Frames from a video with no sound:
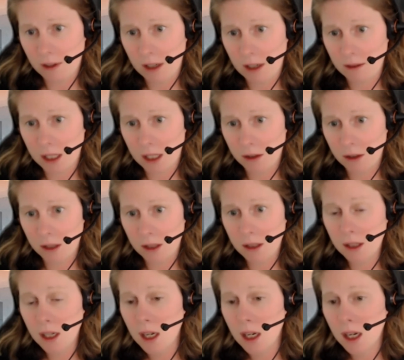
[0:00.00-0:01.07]

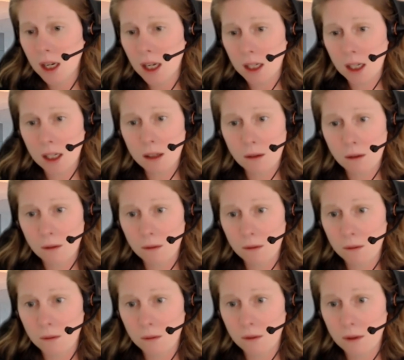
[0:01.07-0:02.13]
Foundation, and I
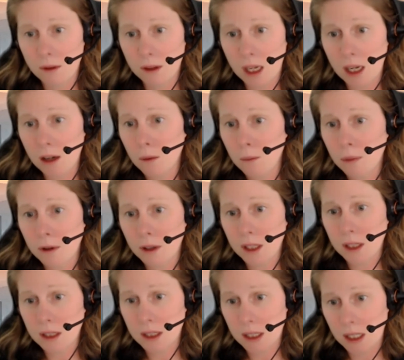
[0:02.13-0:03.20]
know they are
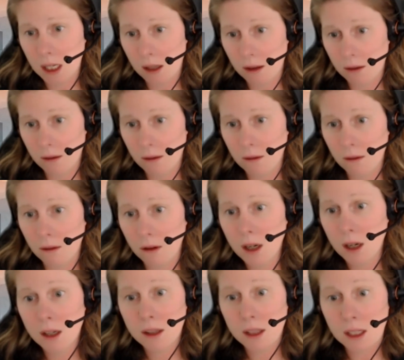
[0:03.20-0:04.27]
putting together
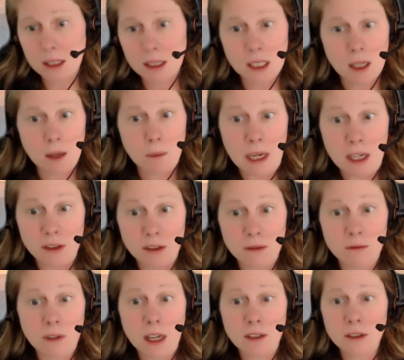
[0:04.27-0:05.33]
things like a
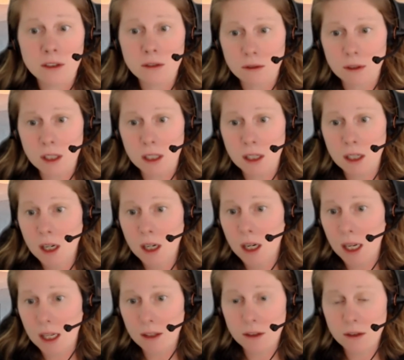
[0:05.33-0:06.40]
patient registry.
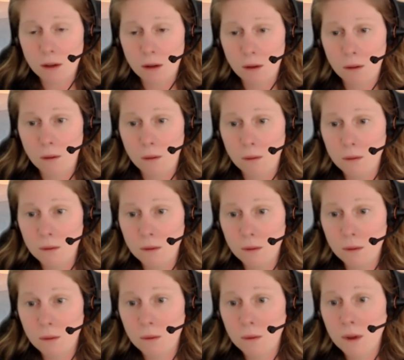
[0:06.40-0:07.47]
And so
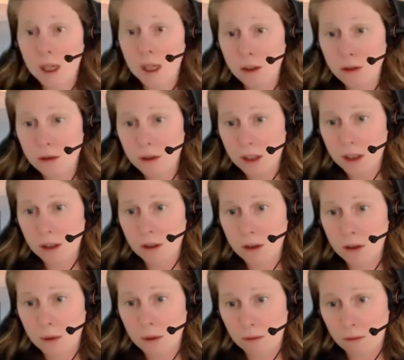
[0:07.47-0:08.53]
interest in
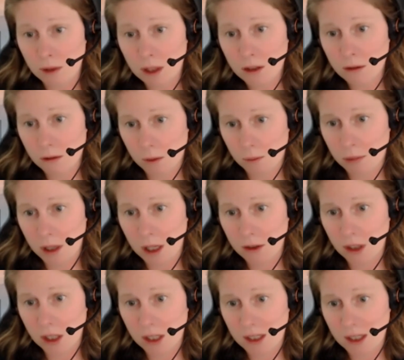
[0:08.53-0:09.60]
doing research
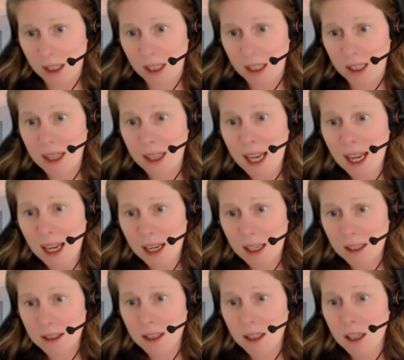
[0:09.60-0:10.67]
projects like
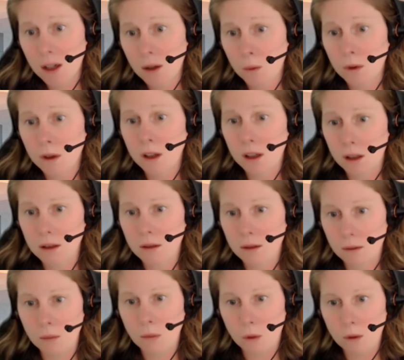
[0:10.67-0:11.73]
that, we're going to
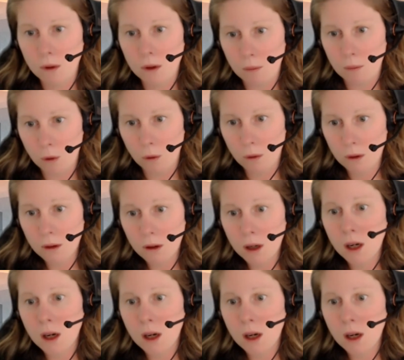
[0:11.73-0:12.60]
learn more and more